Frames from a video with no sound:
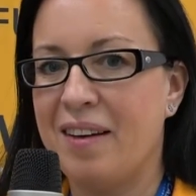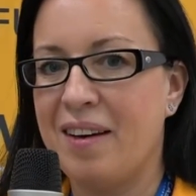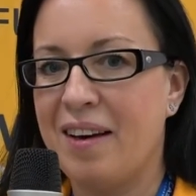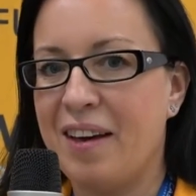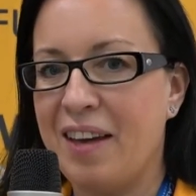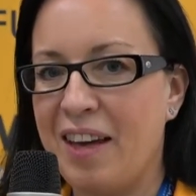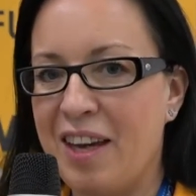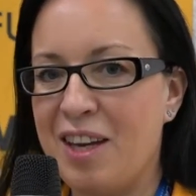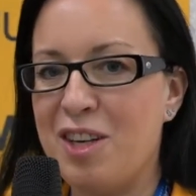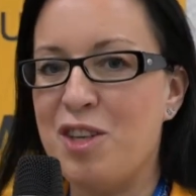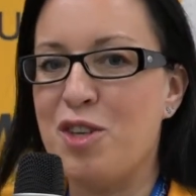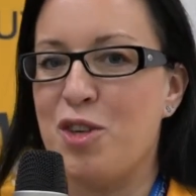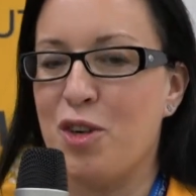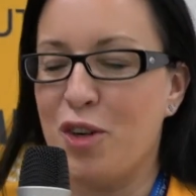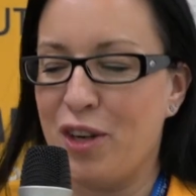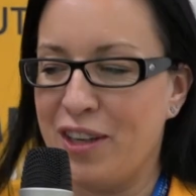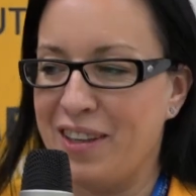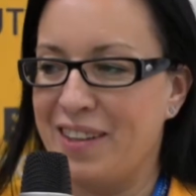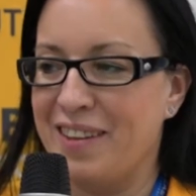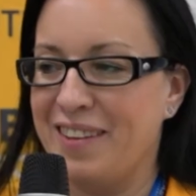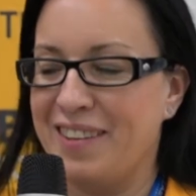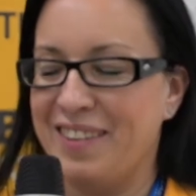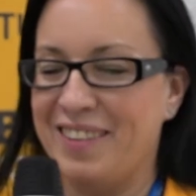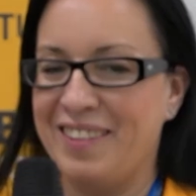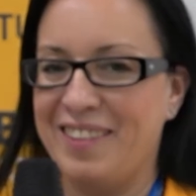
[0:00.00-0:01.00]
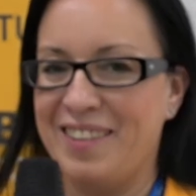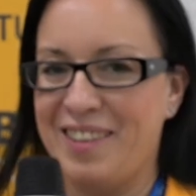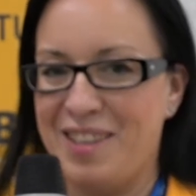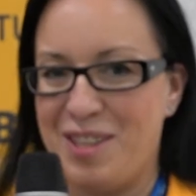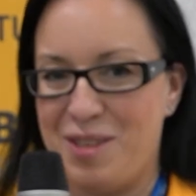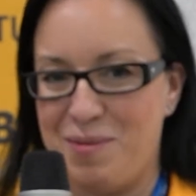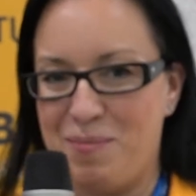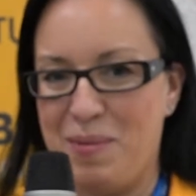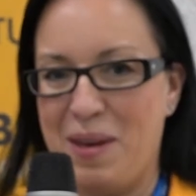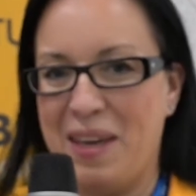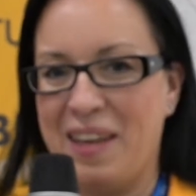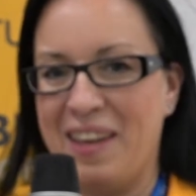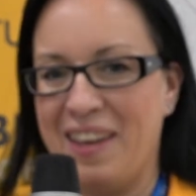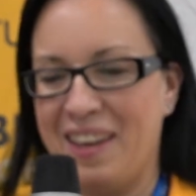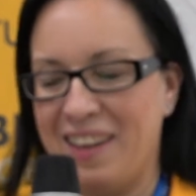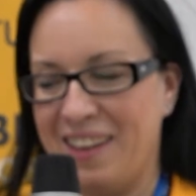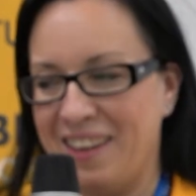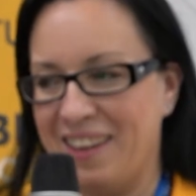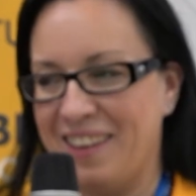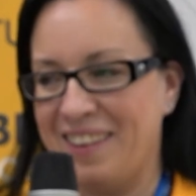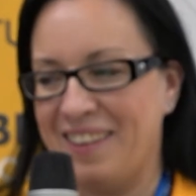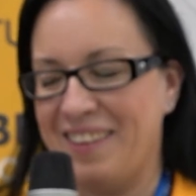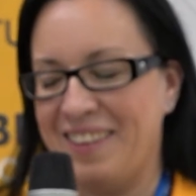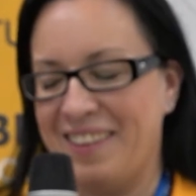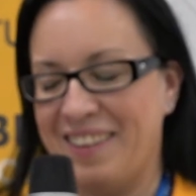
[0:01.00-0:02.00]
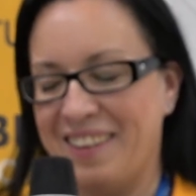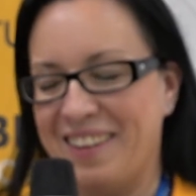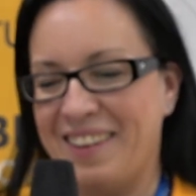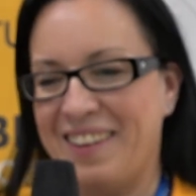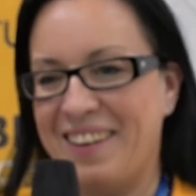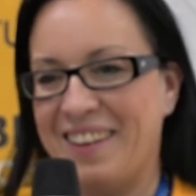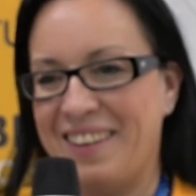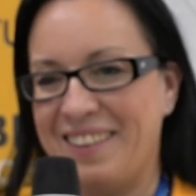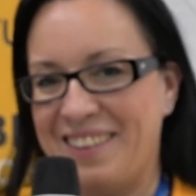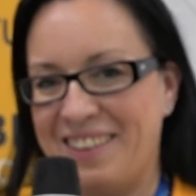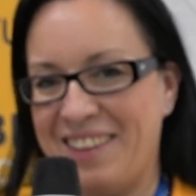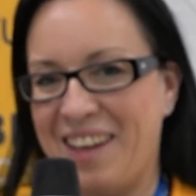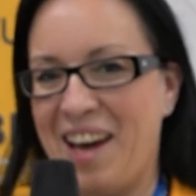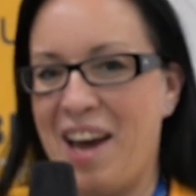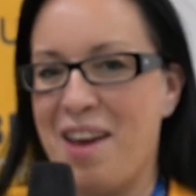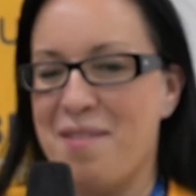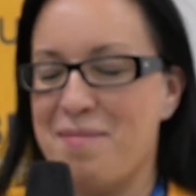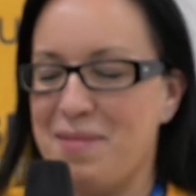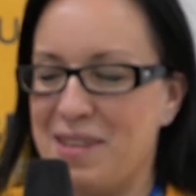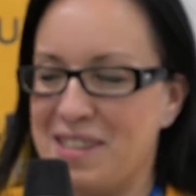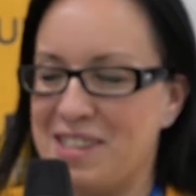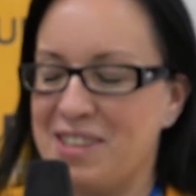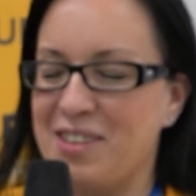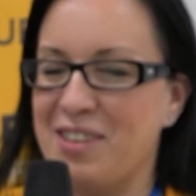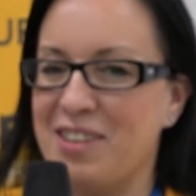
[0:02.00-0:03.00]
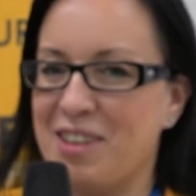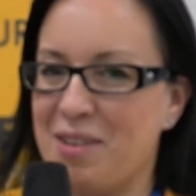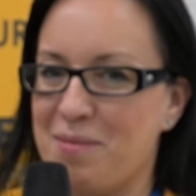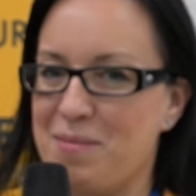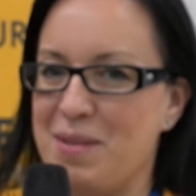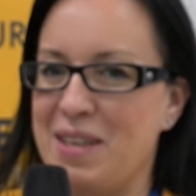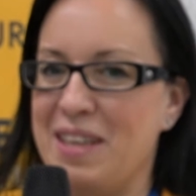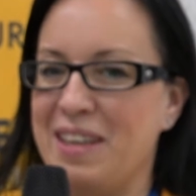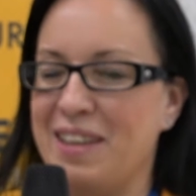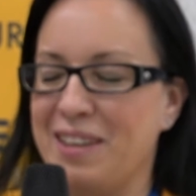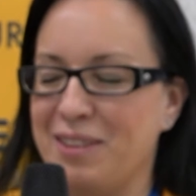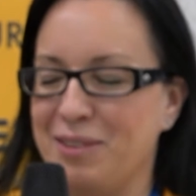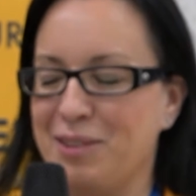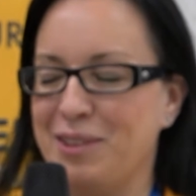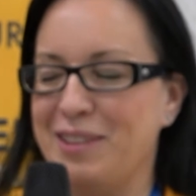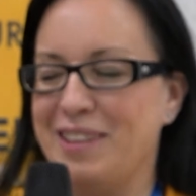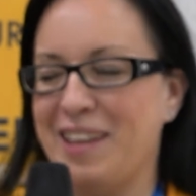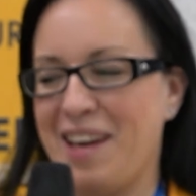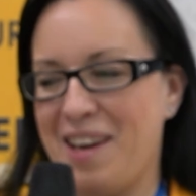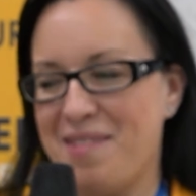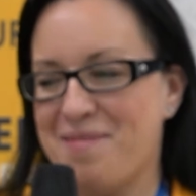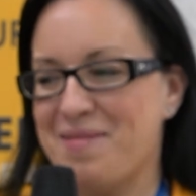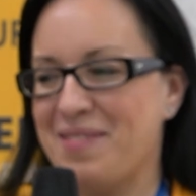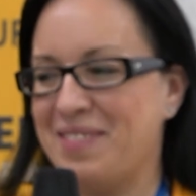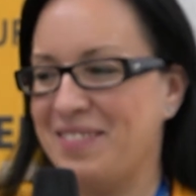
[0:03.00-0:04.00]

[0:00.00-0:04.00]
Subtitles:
Enjoy the speaking time. It's going to be a good time.